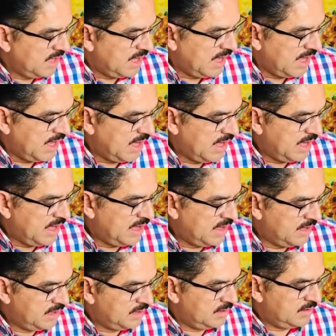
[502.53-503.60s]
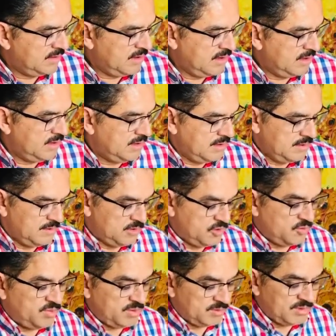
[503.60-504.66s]
and the 2
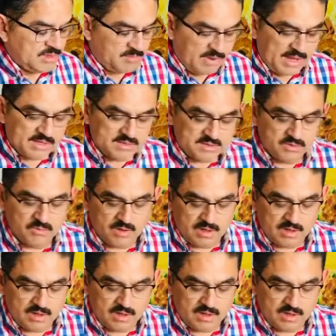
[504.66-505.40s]
people that passed away,